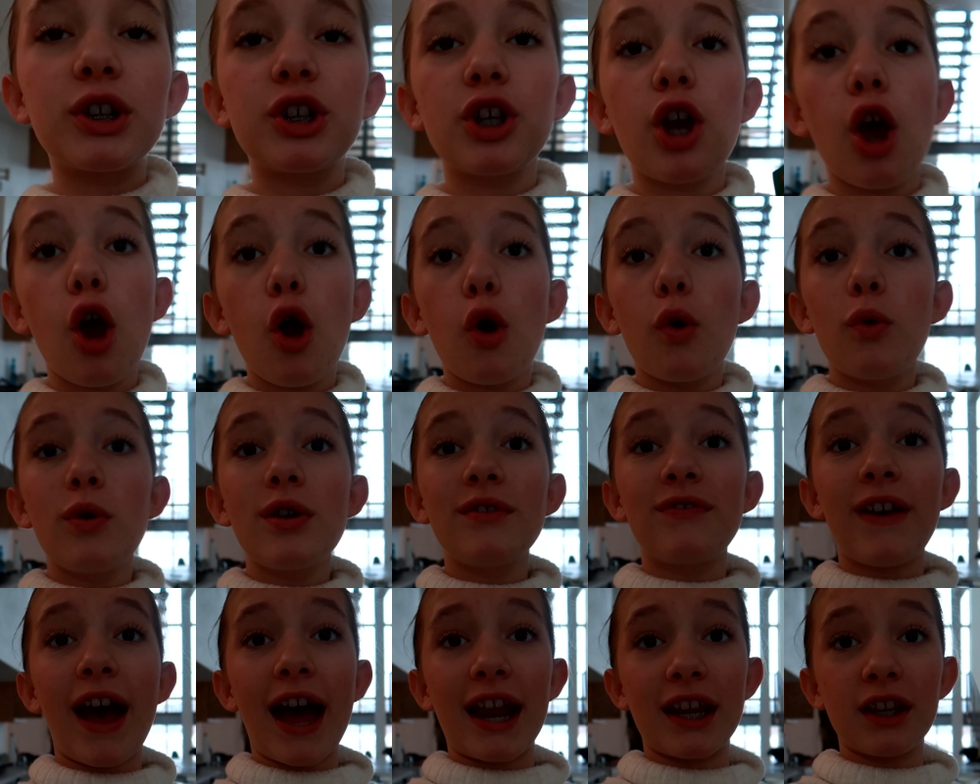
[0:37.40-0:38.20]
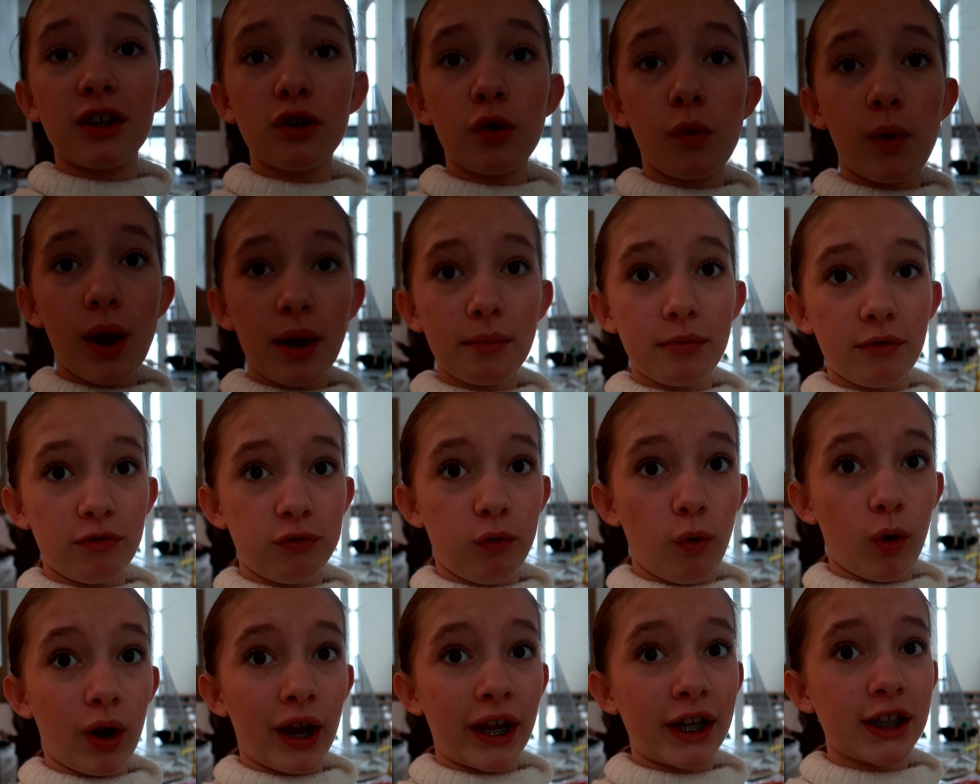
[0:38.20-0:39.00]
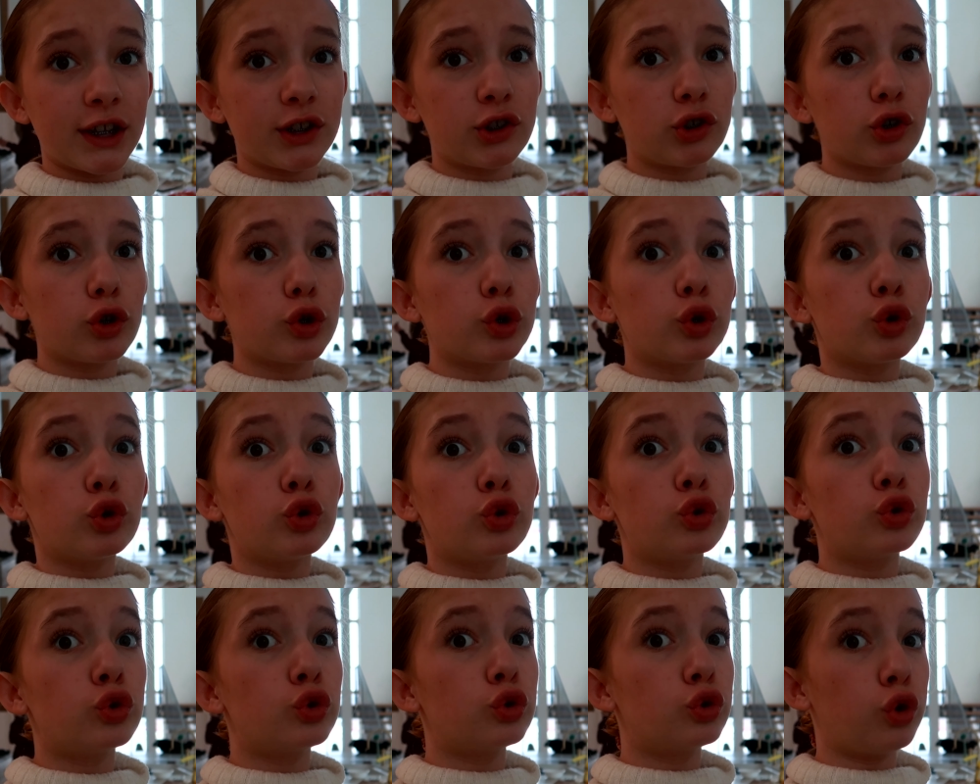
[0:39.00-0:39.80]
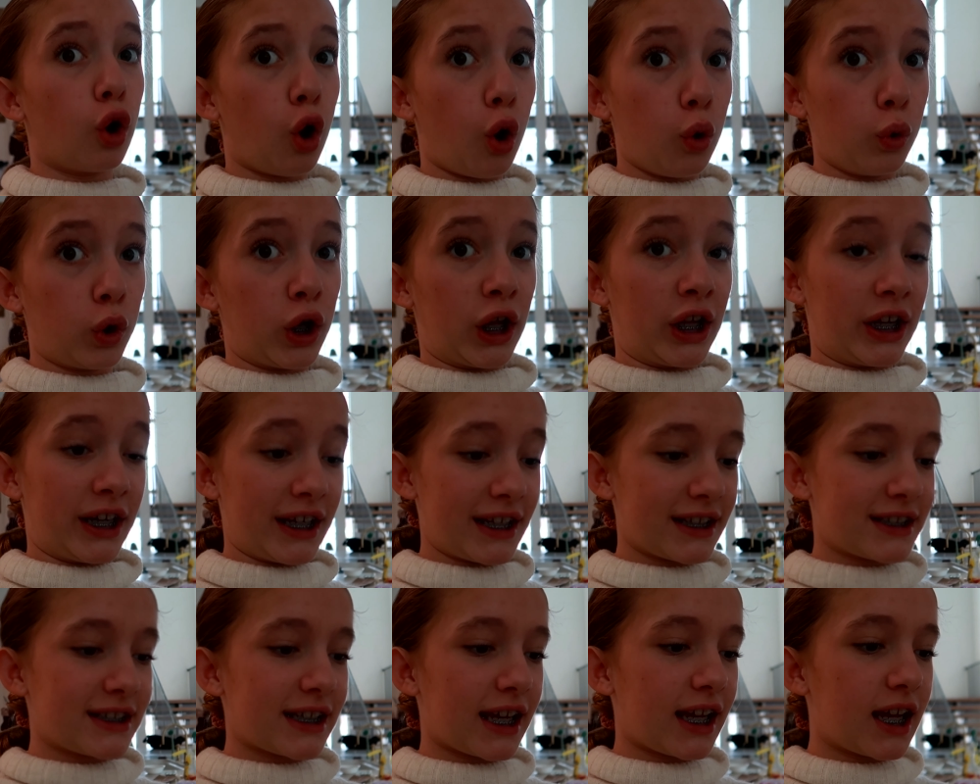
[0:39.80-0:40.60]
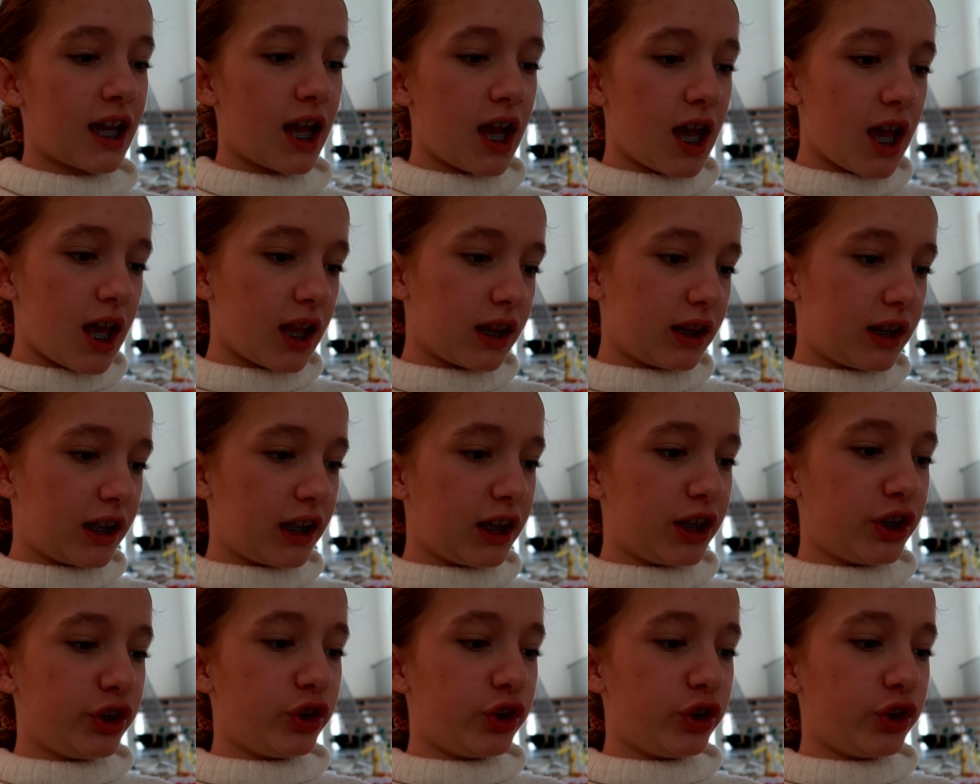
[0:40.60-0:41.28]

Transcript: which we've had in Hawaii before and it's so good. It's like the